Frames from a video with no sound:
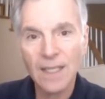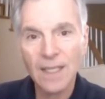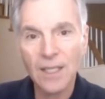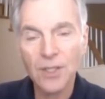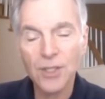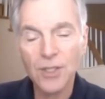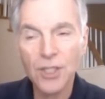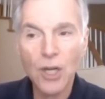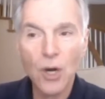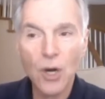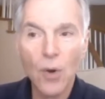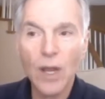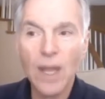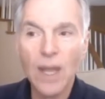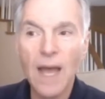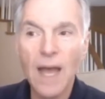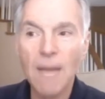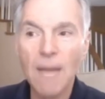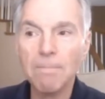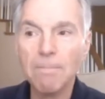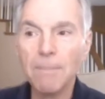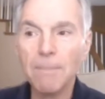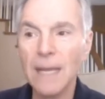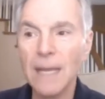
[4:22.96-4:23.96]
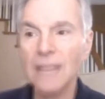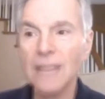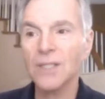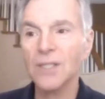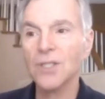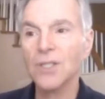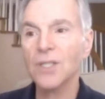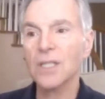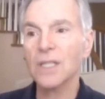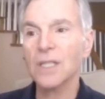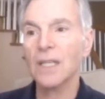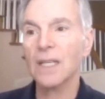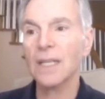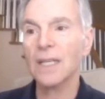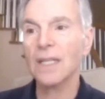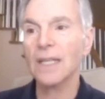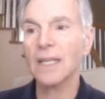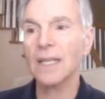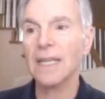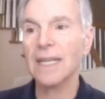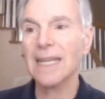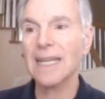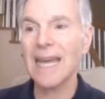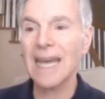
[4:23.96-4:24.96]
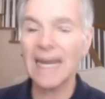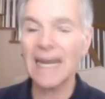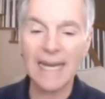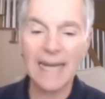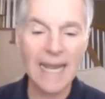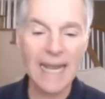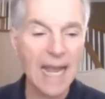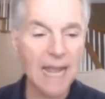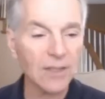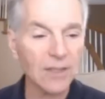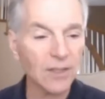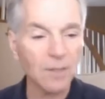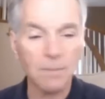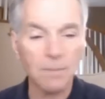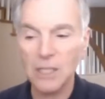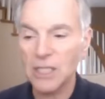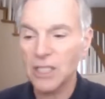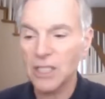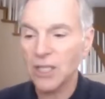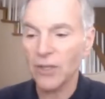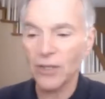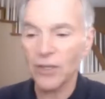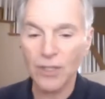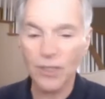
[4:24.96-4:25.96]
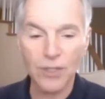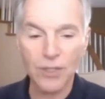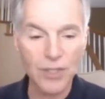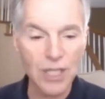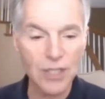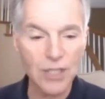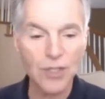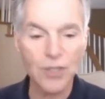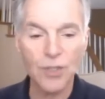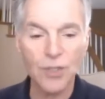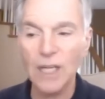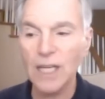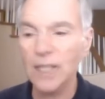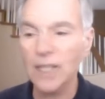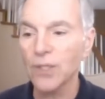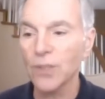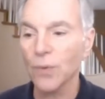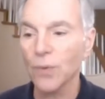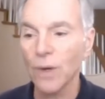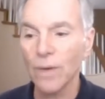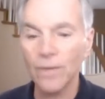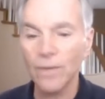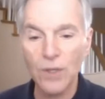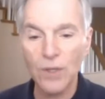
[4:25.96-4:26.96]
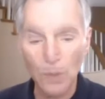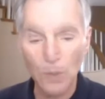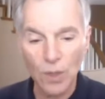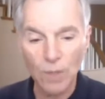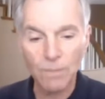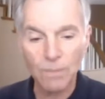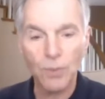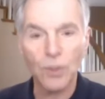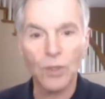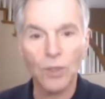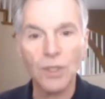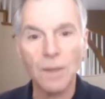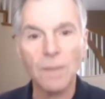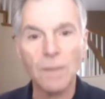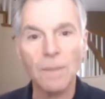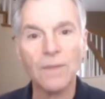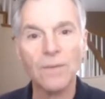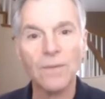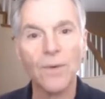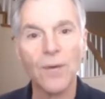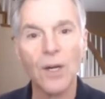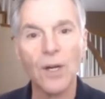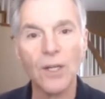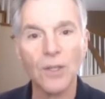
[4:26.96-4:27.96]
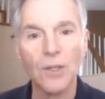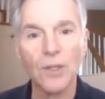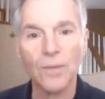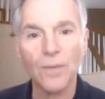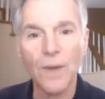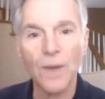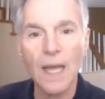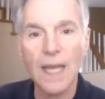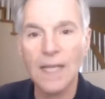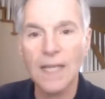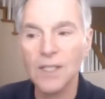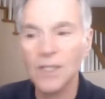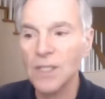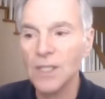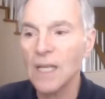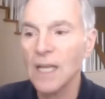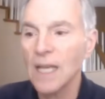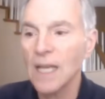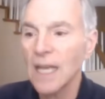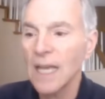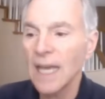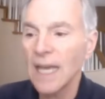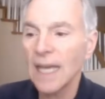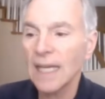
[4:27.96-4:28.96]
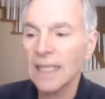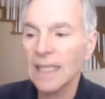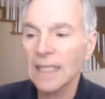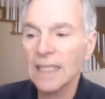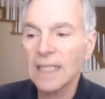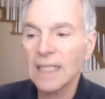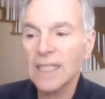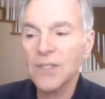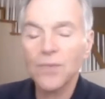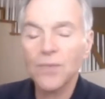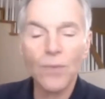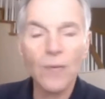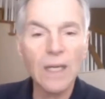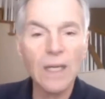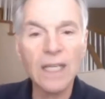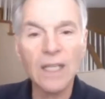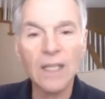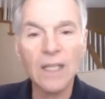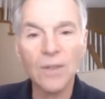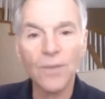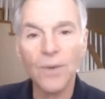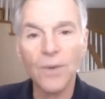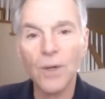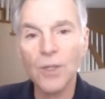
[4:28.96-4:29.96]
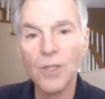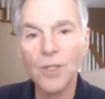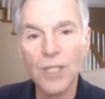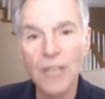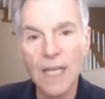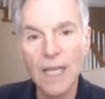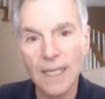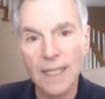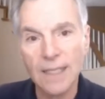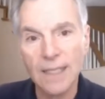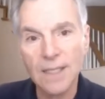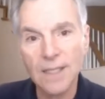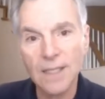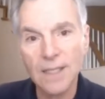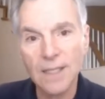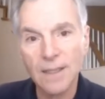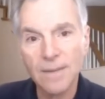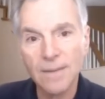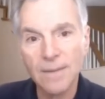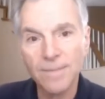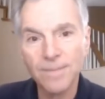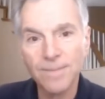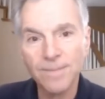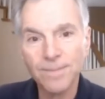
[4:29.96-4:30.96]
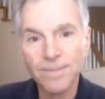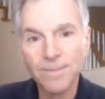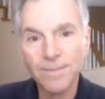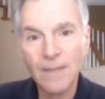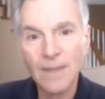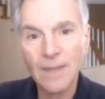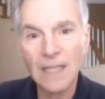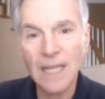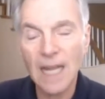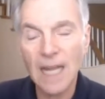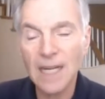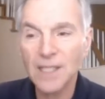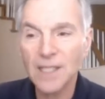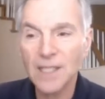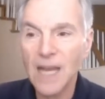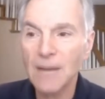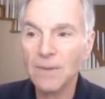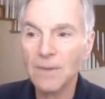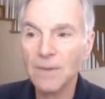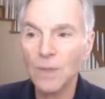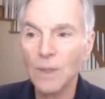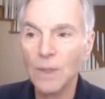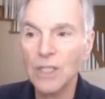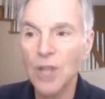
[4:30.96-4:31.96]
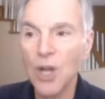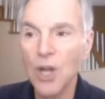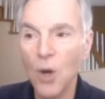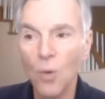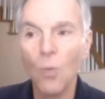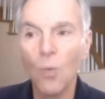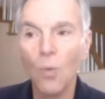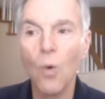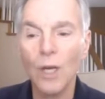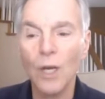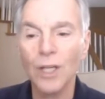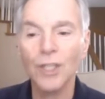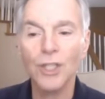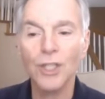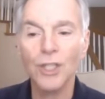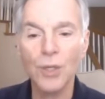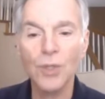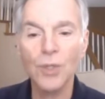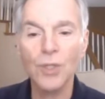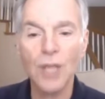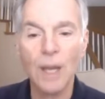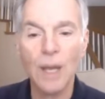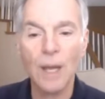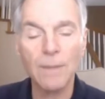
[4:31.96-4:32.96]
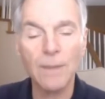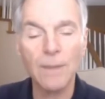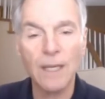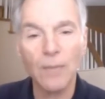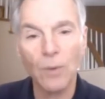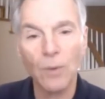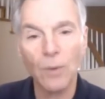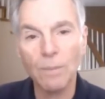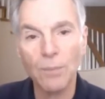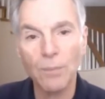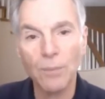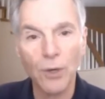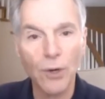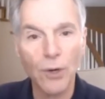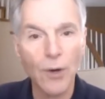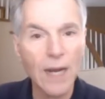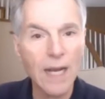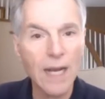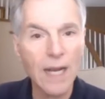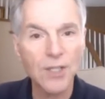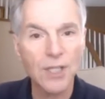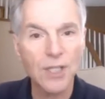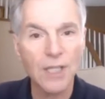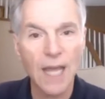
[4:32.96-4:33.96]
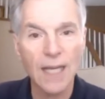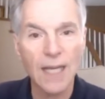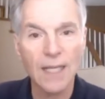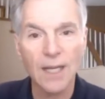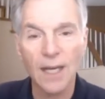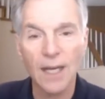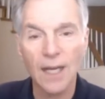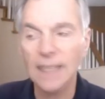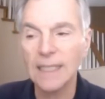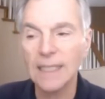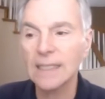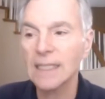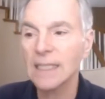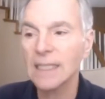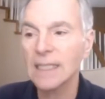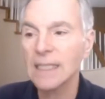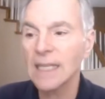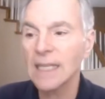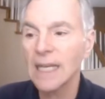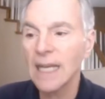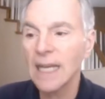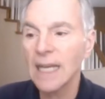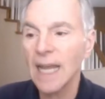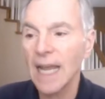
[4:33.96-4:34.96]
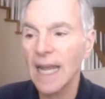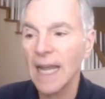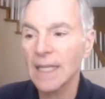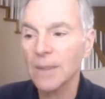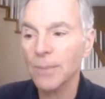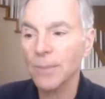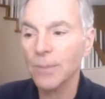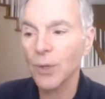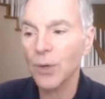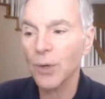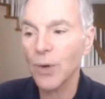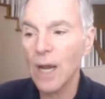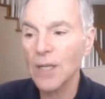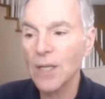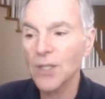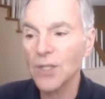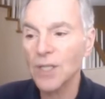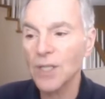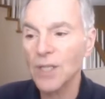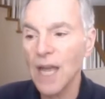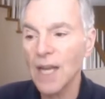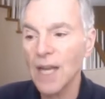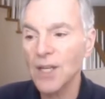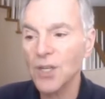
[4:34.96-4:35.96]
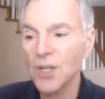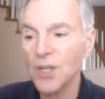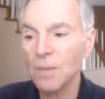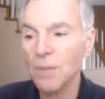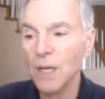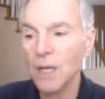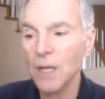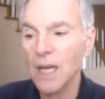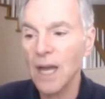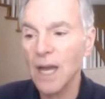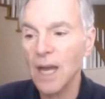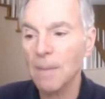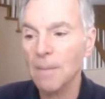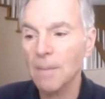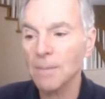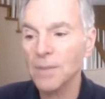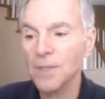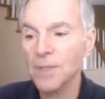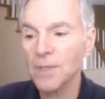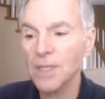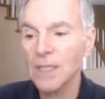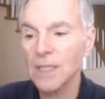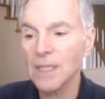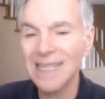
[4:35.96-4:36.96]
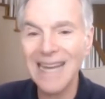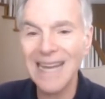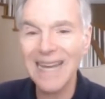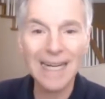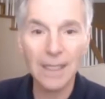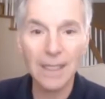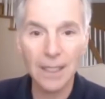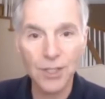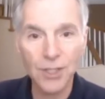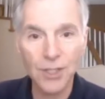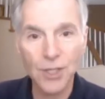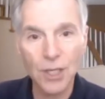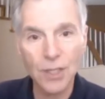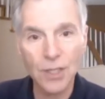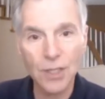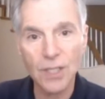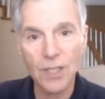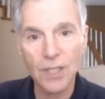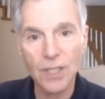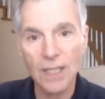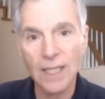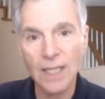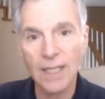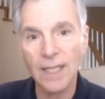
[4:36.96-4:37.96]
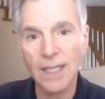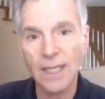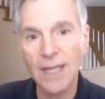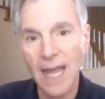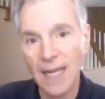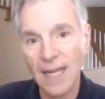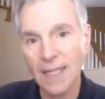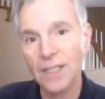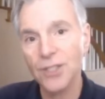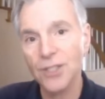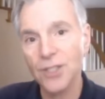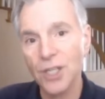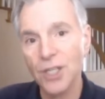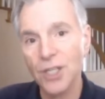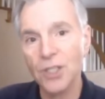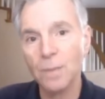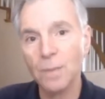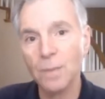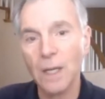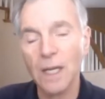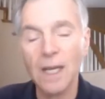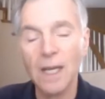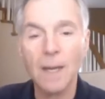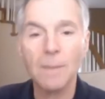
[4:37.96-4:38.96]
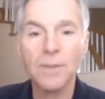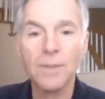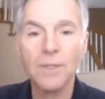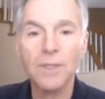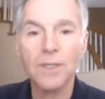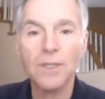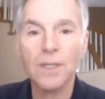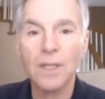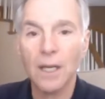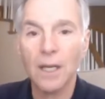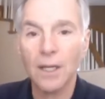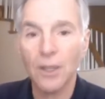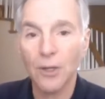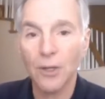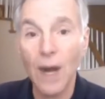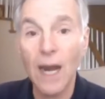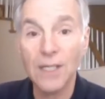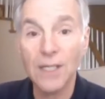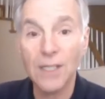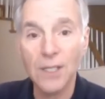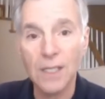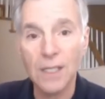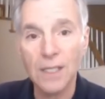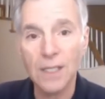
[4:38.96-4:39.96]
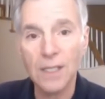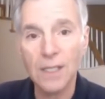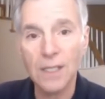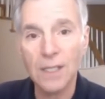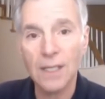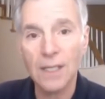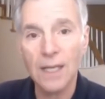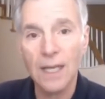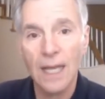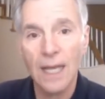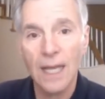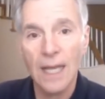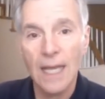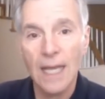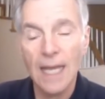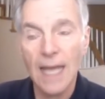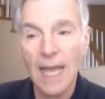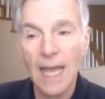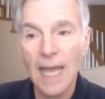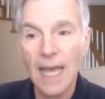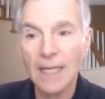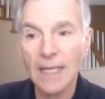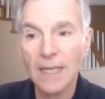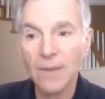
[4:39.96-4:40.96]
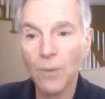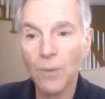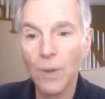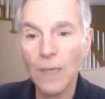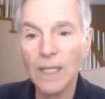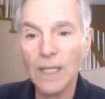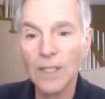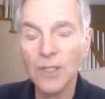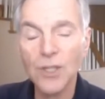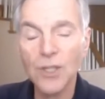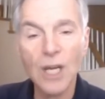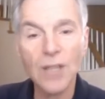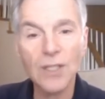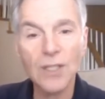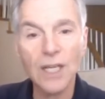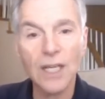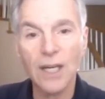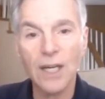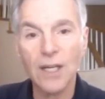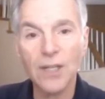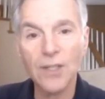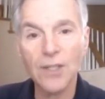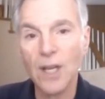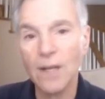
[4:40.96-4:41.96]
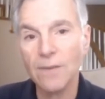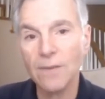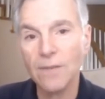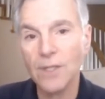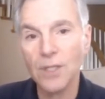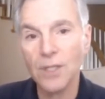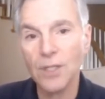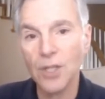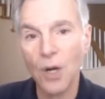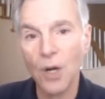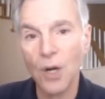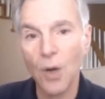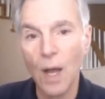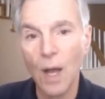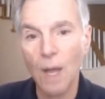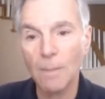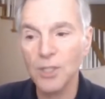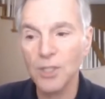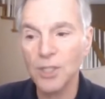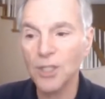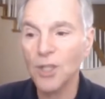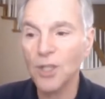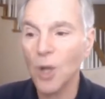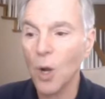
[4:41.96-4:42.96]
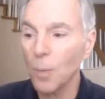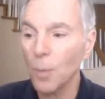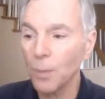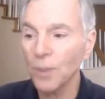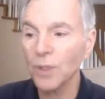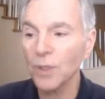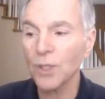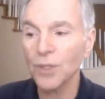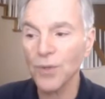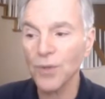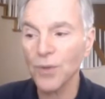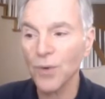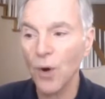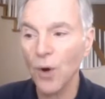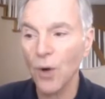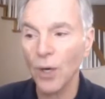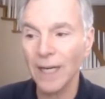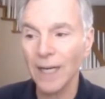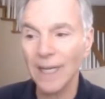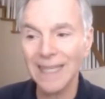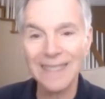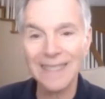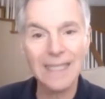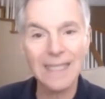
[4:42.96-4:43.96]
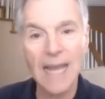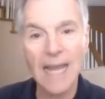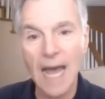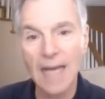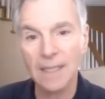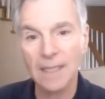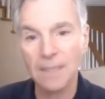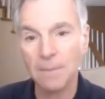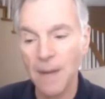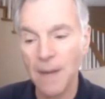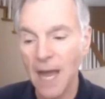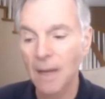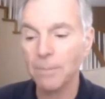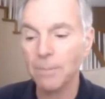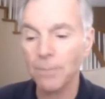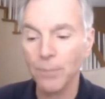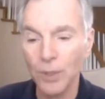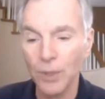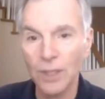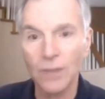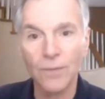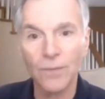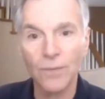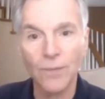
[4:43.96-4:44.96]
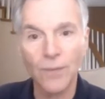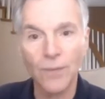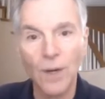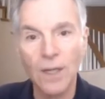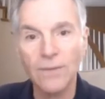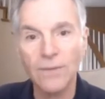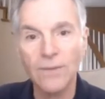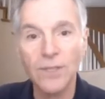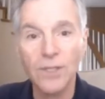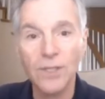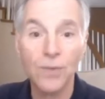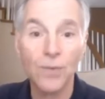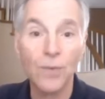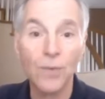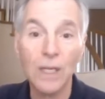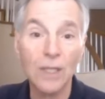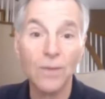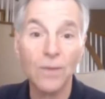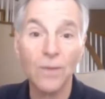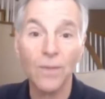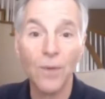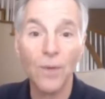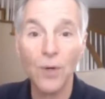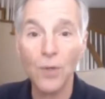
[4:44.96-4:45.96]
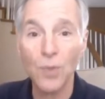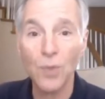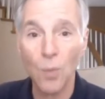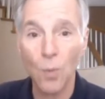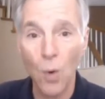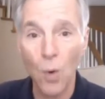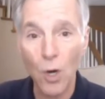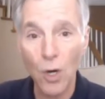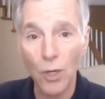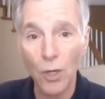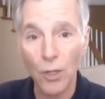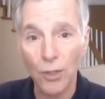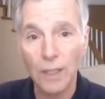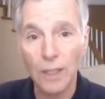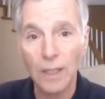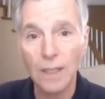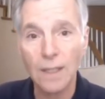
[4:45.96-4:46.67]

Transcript: Showing up means getting out the materials that you need to review and putting them in front of your face and at least reading the first sentence. A lot of times we don't want to do something, we procrastinate on it, and the procrastination becomes negligence, and then the negligence becomes a crisis. And if we can just get ourselves to show up, just open the drawer, get the item out, put it in front of us and read the first word.